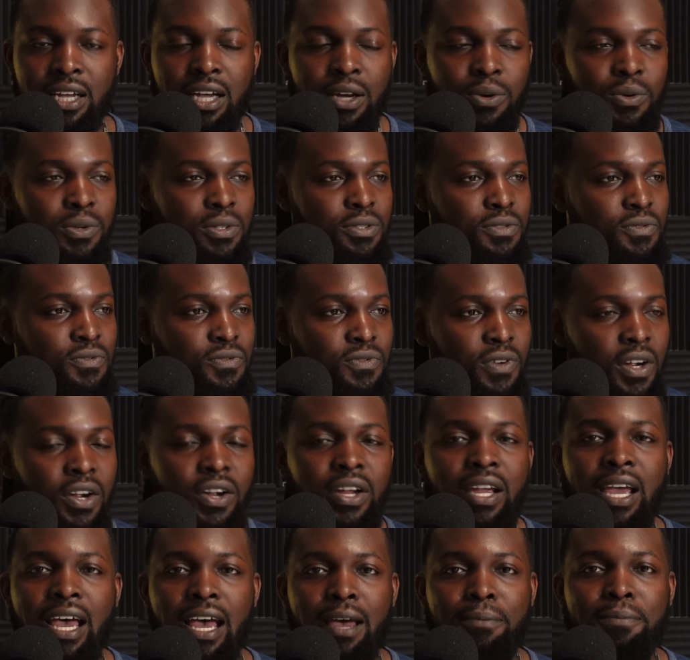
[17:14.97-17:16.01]
I was very
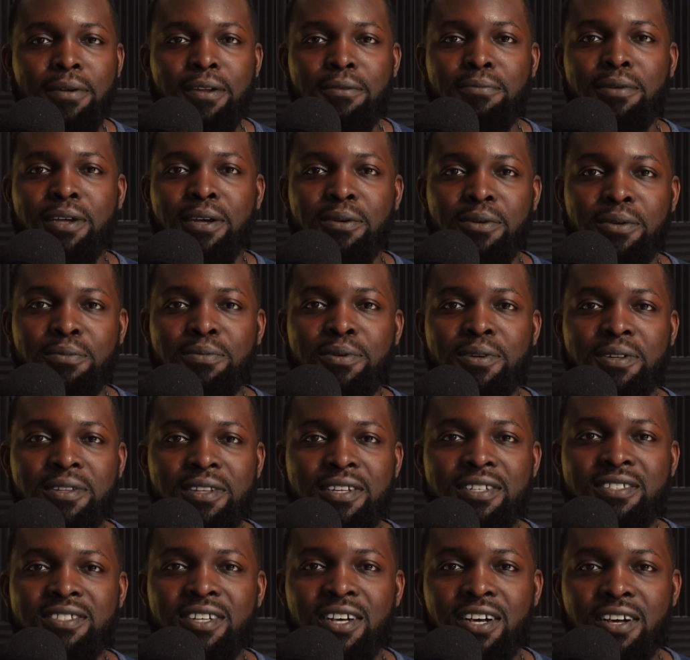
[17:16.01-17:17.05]
happy to be able to pull
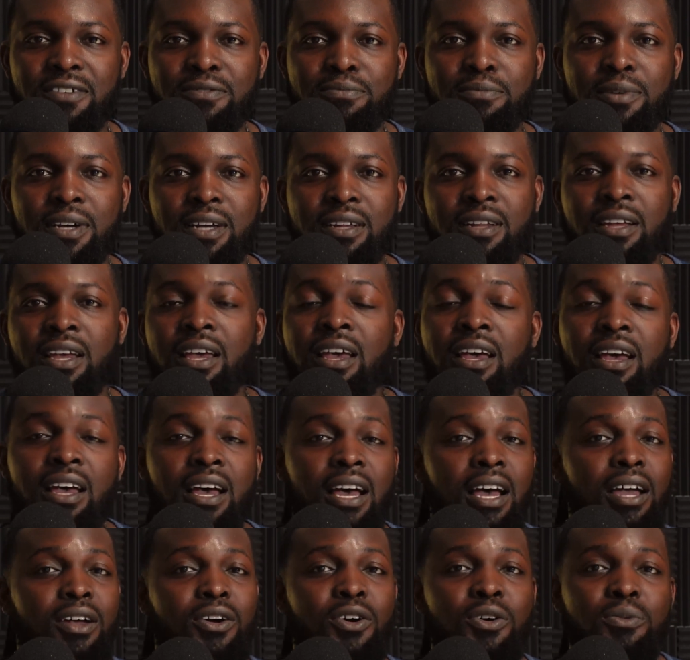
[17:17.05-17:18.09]
this off, but
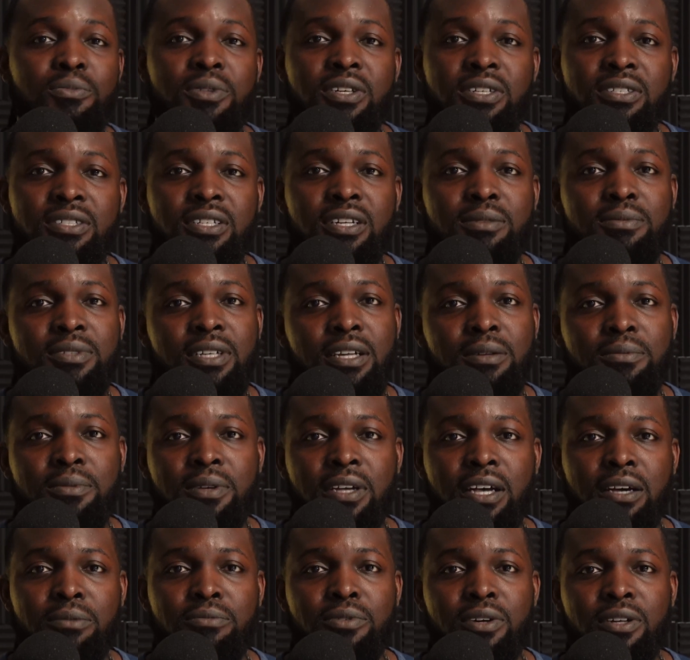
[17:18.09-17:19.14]
I hope these tips help
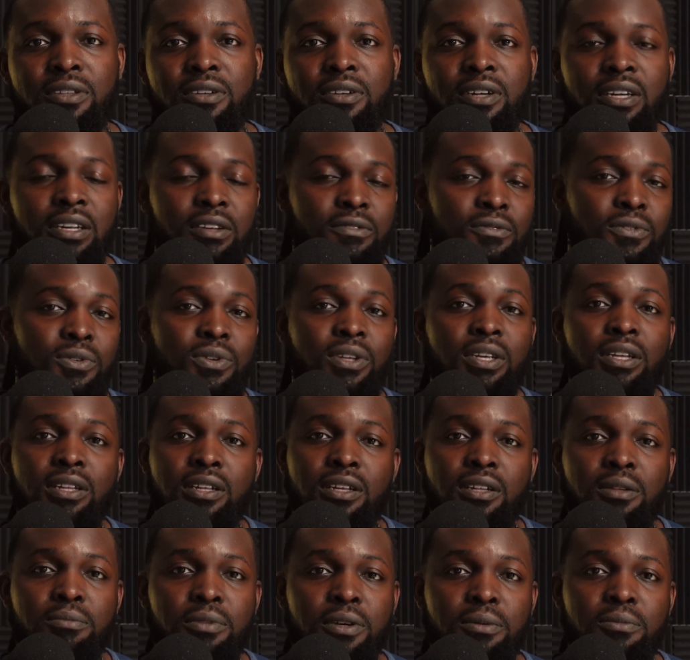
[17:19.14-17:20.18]
you out, brother. And if you need a
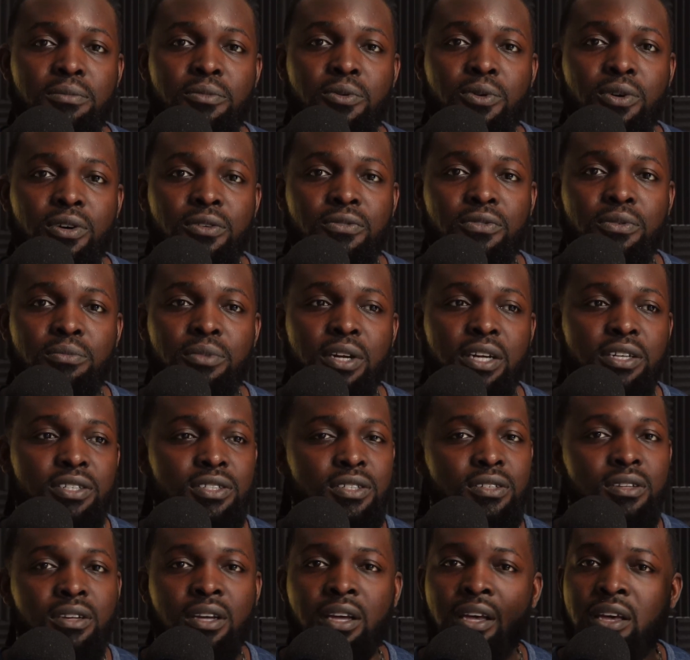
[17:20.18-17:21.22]
little bit more
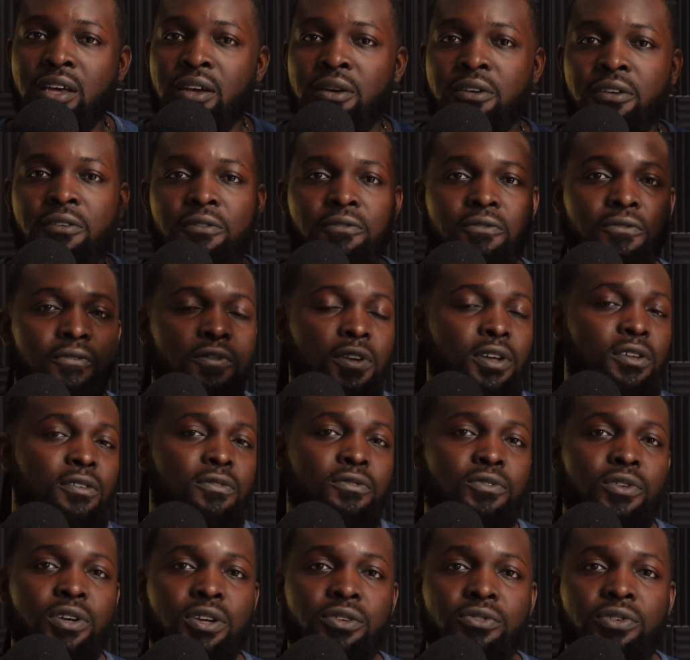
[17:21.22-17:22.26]
information, feel
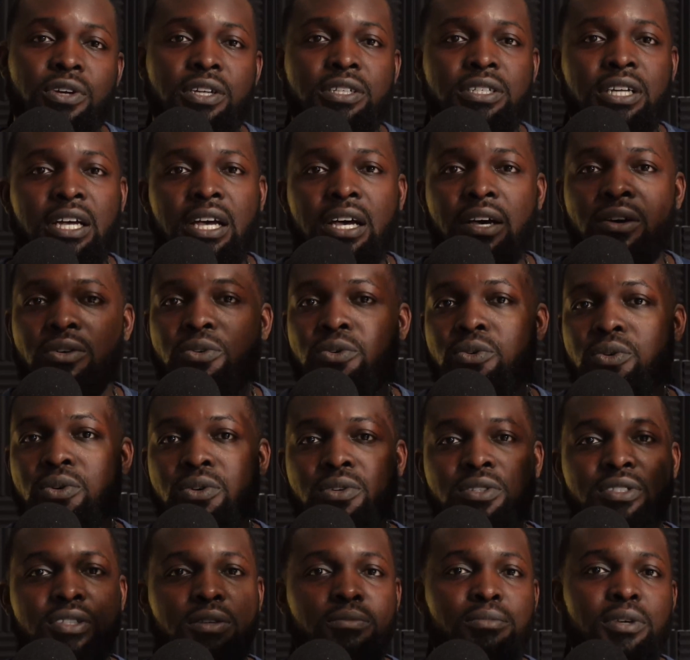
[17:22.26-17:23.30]
free to reach out or
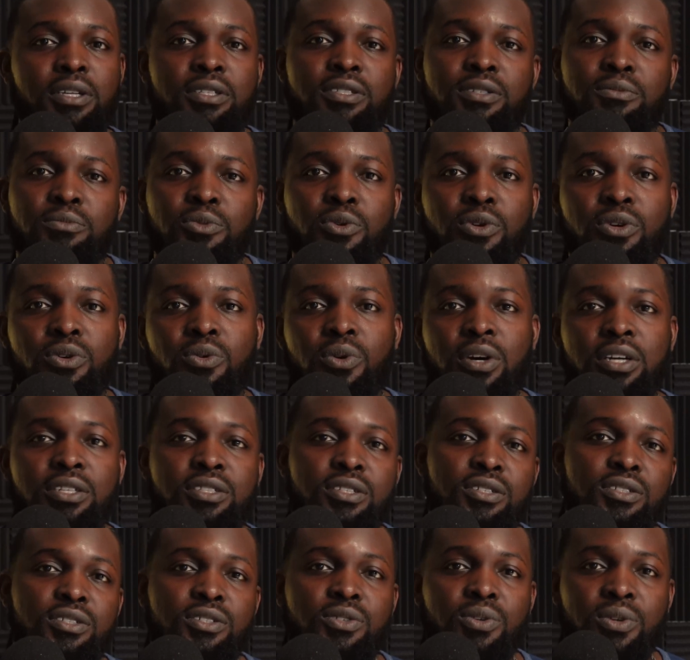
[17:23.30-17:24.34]
submit some more
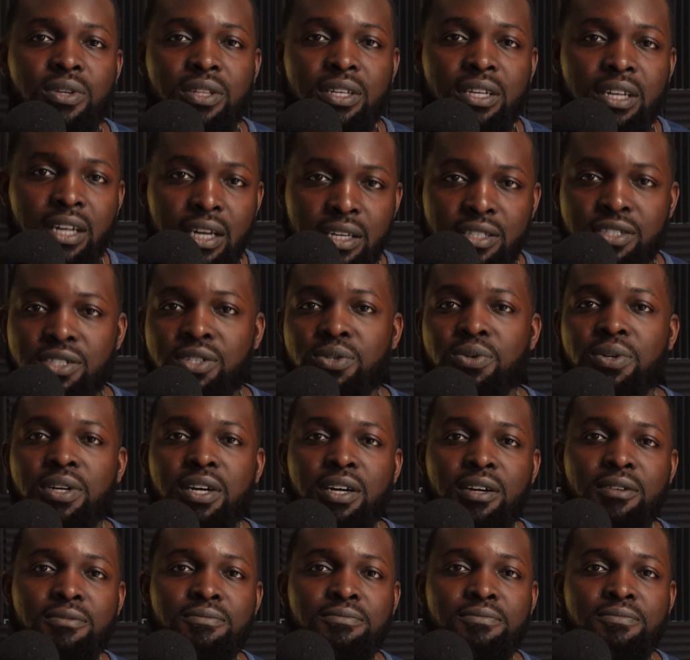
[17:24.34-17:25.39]
questions during the next
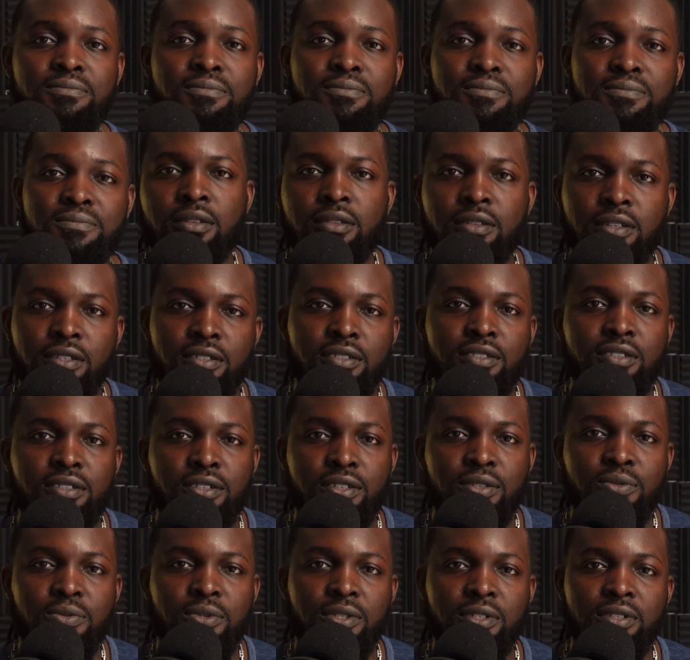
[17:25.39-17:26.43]
Q&A. This is a
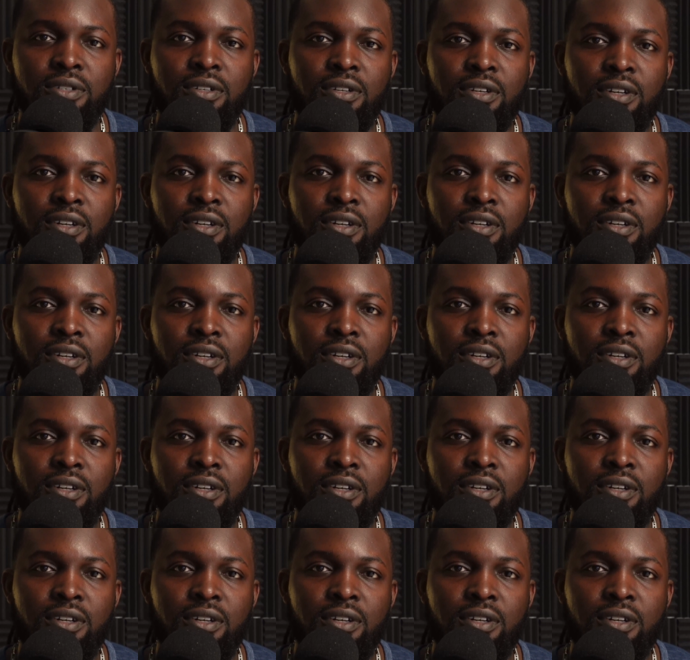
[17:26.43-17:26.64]
good one.